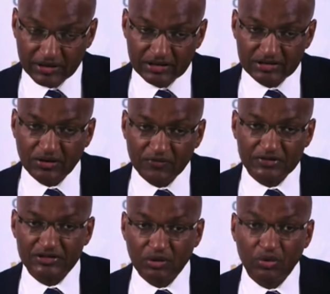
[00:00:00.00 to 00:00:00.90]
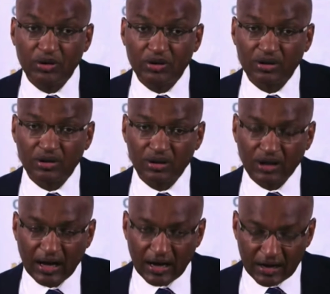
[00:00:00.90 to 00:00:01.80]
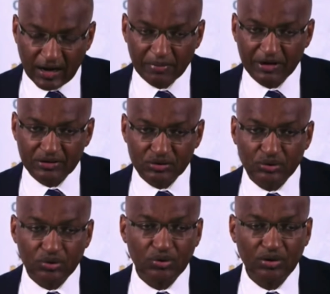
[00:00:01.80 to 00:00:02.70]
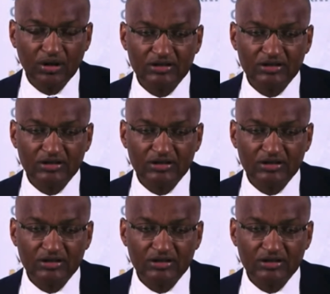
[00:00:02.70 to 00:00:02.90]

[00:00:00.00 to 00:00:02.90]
This obviously are coming to